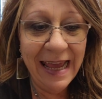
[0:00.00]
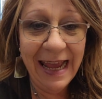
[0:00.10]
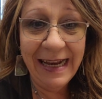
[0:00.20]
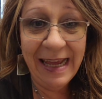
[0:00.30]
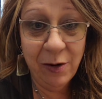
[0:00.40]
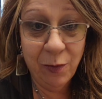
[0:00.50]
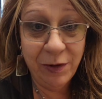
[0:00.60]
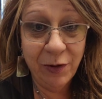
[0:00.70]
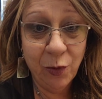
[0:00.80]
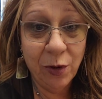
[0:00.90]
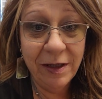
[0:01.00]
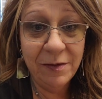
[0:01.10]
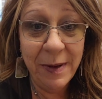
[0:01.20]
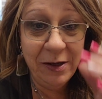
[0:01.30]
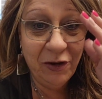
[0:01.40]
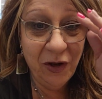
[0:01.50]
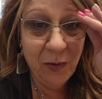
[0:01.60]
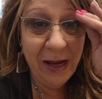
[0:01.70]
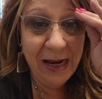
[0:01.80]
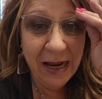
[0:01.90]
and hear what the Lord has been
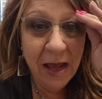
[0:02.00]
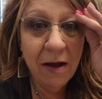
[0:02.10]
doing